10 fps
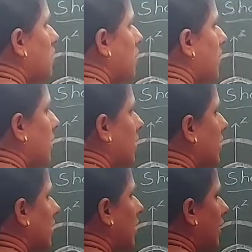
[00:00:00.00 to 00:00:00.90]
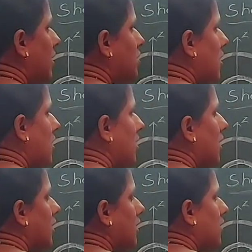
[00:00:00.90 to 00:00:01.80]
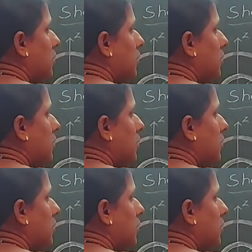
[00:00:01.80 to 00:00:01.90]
orbital. In L shell, there is